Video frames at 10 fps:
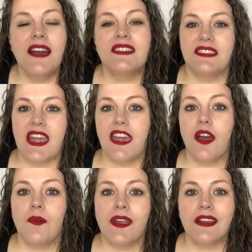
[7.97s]
Today,
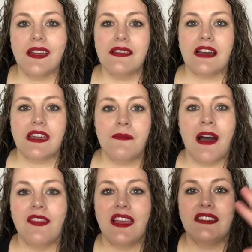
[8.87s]
we are going to be talking
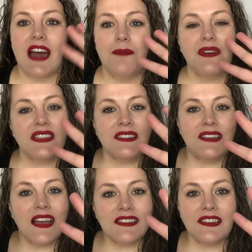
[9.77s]
about the top
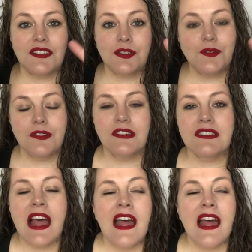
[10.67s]
six tools